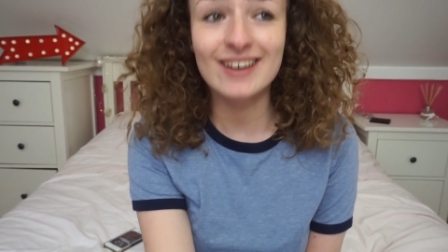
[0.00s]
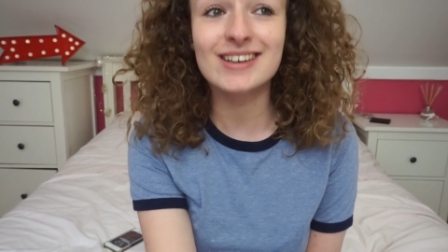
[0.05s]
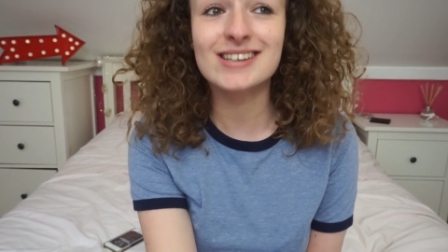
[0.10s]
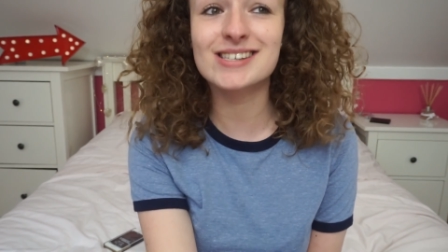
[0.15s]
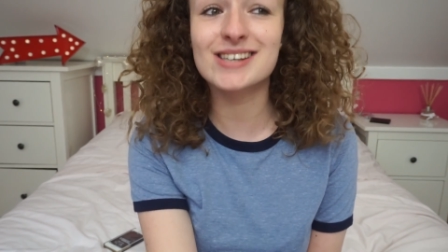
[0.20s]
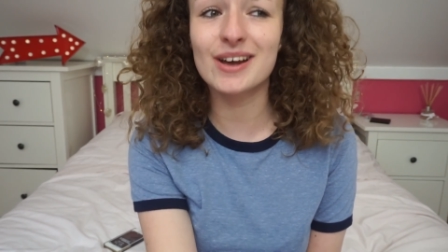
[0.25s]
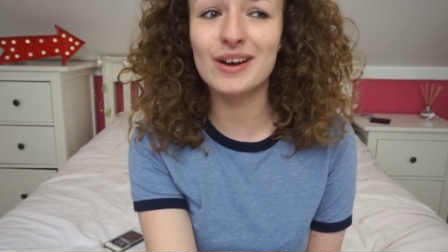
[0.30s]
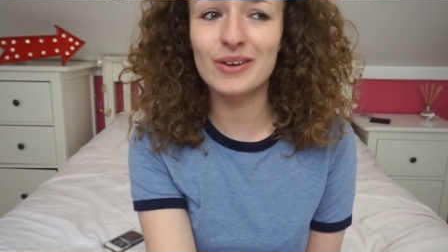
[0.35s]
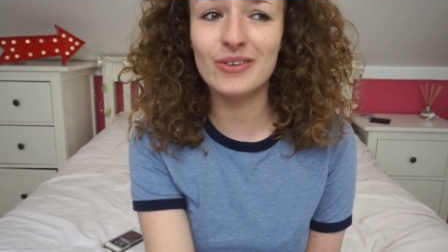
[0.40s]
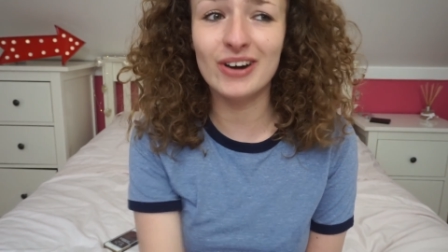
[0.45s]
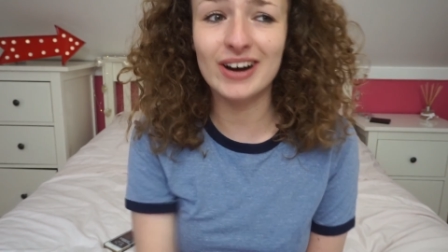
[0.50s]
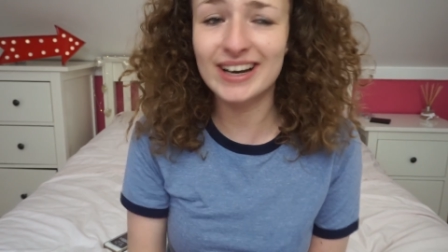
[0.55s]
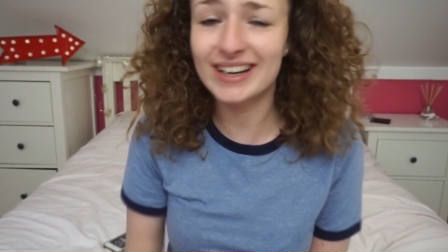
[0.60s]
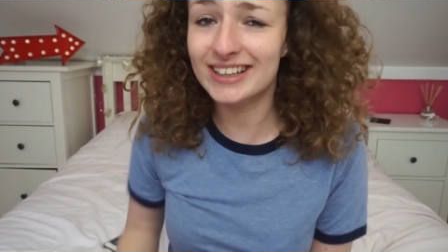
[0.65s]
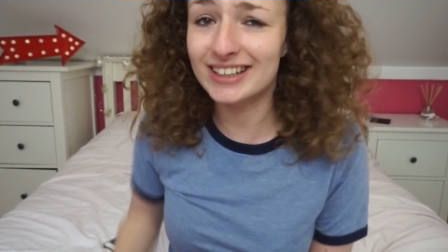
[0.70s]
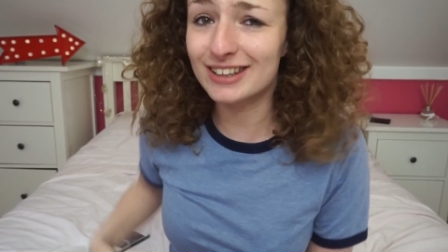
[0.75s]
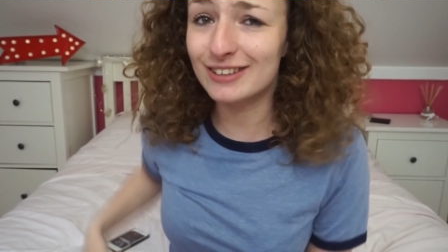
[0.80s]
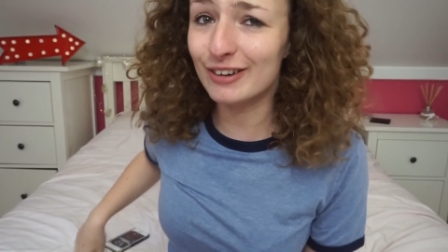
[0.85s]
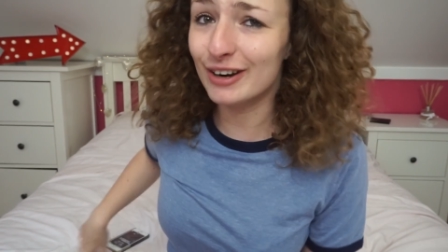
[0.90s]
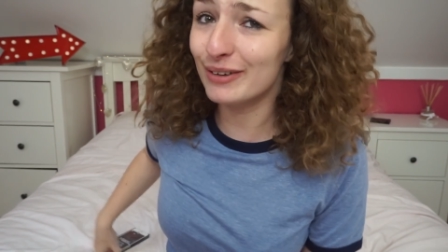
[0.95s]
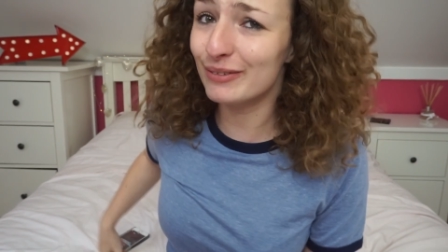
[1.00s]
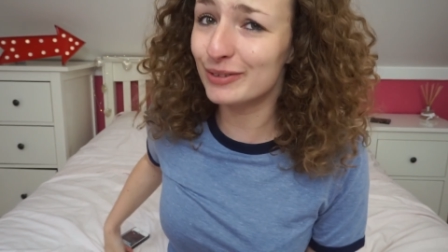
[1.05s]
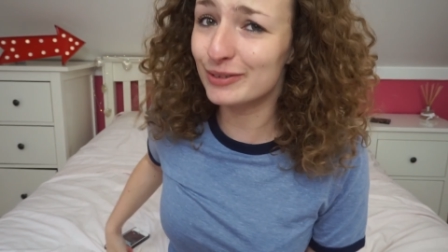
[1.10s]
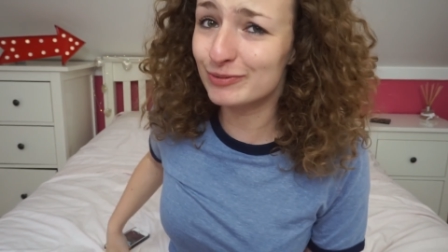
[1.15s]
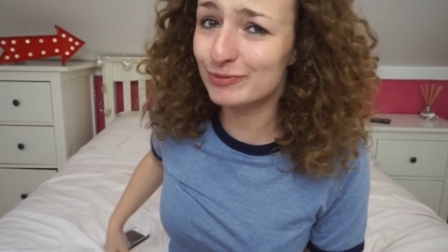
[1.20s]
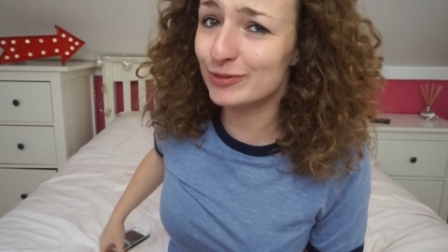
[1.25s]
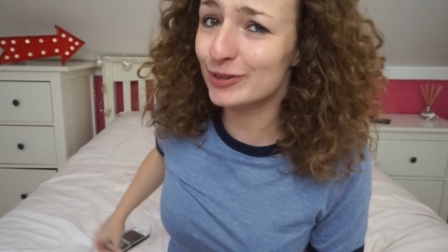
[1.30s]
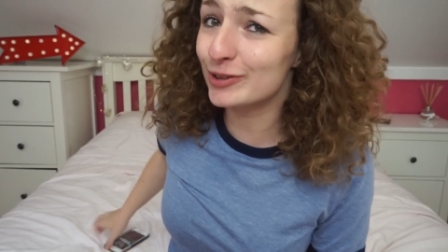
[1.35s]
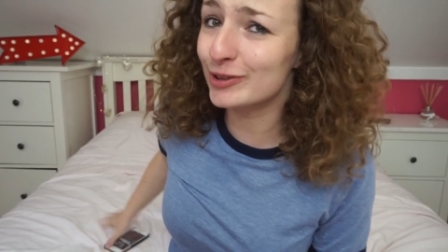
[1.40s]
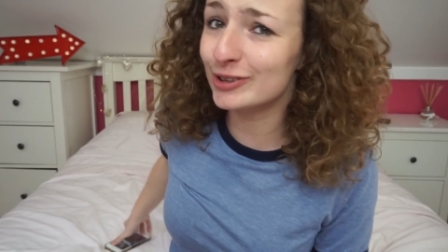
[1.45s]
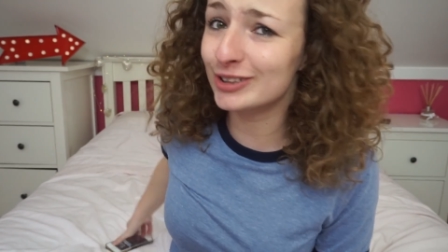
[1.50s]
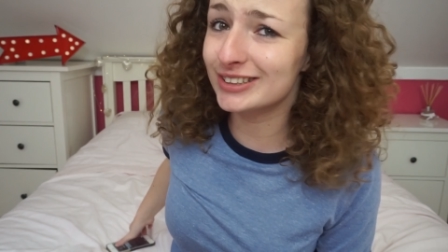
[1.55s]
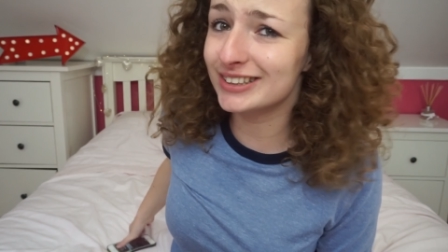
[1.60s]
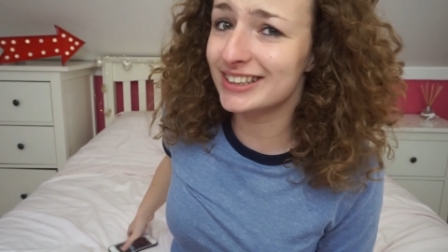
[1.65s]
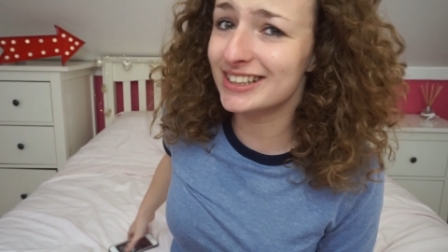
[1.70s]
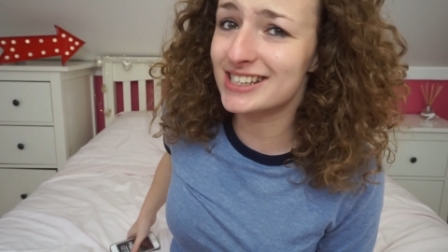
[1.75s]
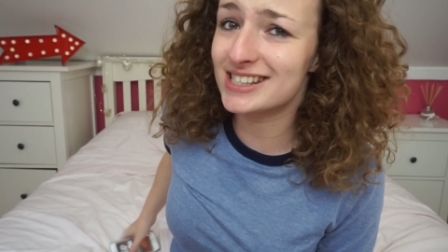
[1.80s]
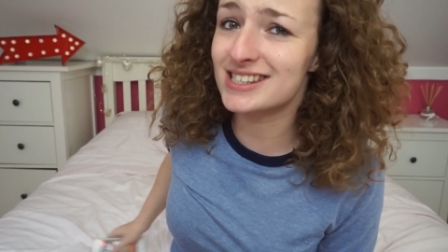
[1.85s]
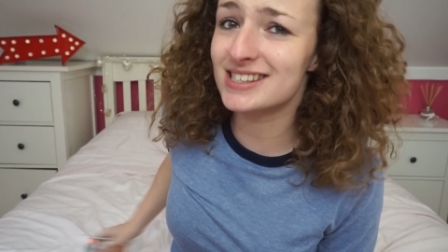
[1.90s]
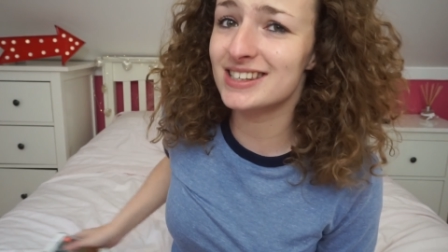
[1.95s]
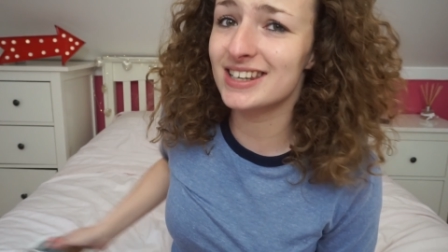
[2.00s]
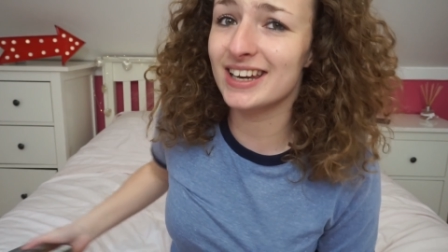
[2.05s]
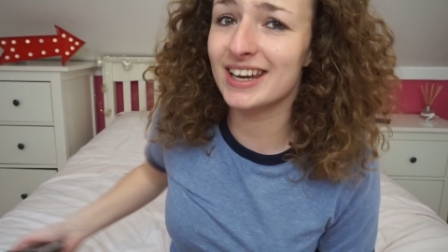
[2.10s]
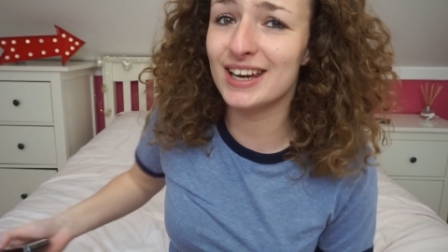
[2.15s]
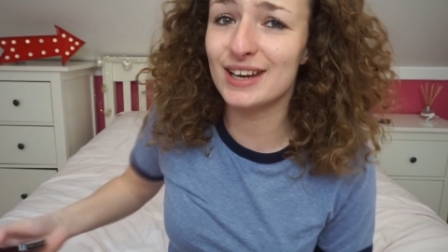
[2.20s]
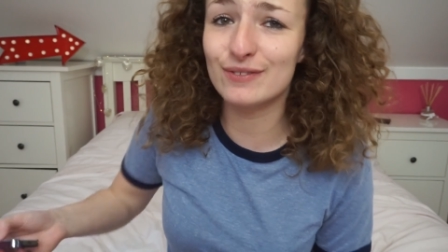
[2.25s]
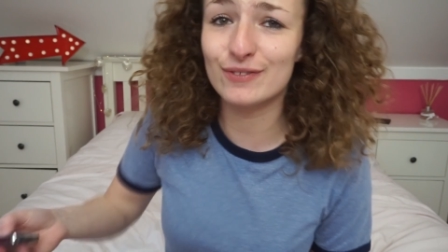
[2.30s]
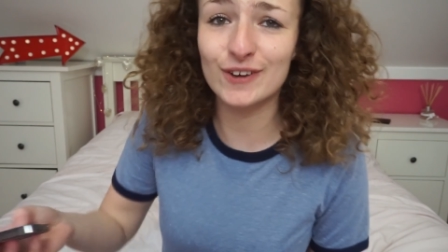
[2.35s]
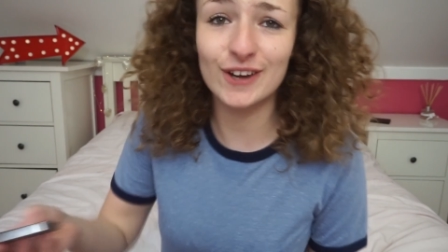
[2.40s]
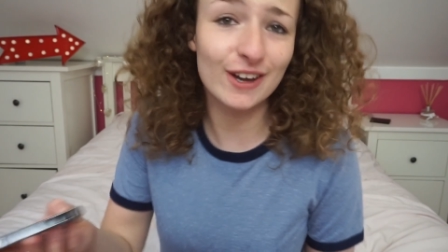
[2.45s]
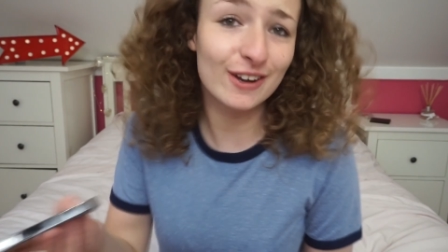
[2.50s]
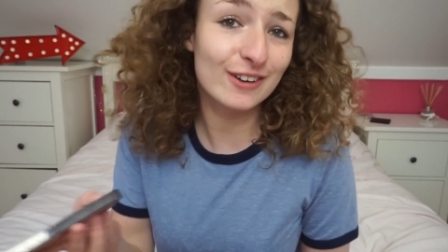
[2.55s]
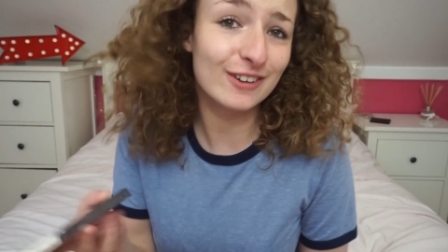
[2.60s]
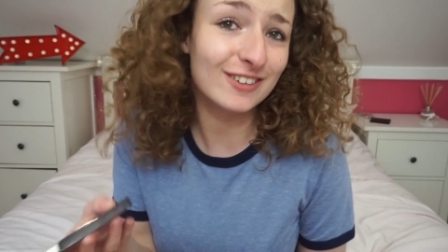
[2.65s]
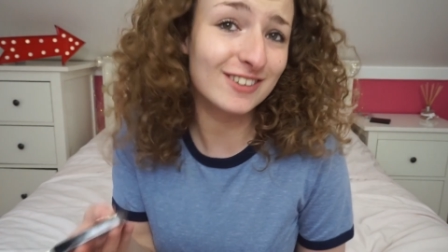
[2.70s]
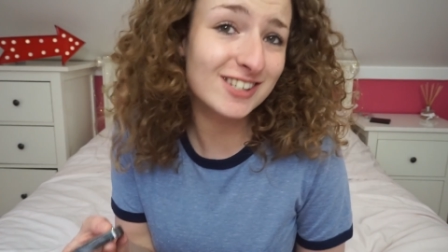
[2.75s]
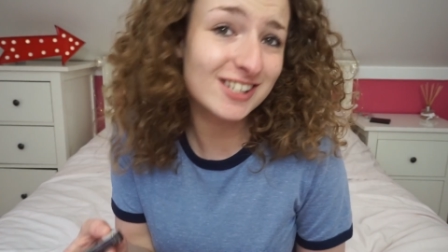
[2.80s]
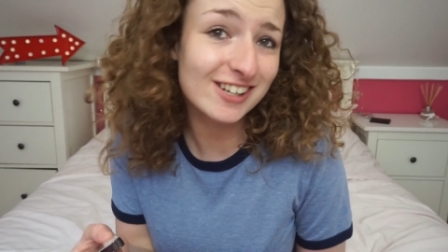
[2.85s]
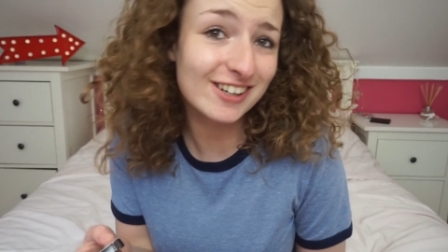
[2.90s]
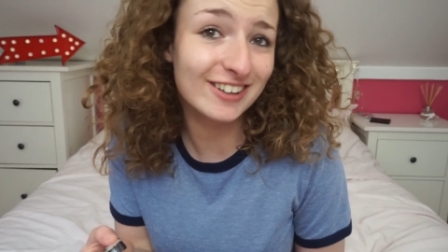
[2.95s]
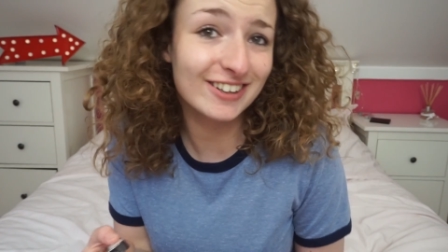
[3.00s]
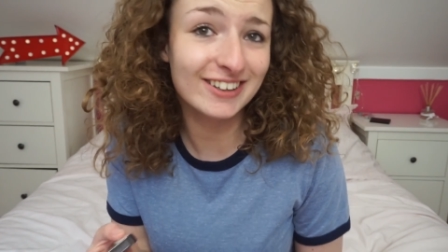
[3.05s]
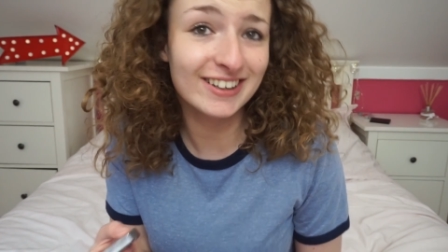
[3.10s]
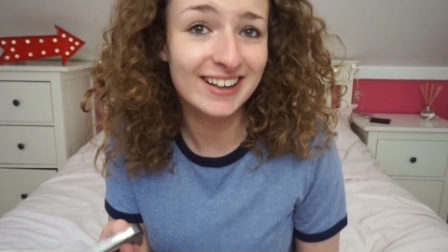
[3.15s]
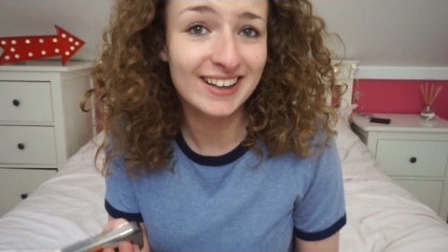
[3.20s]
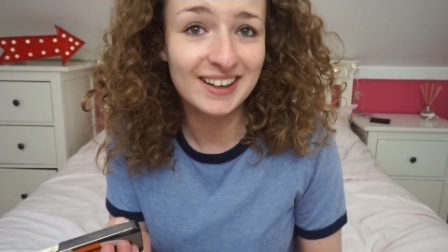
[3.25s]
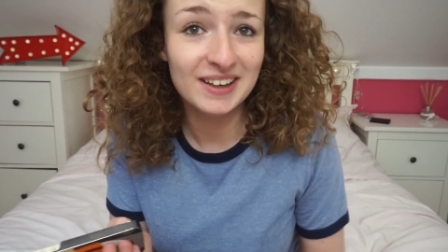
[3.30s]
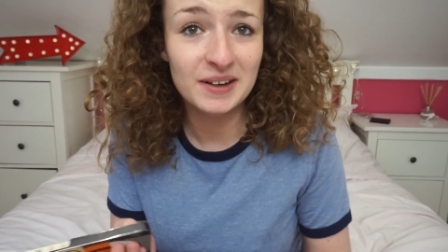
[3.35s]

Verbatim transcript: So I thought I would record this thingy for you. So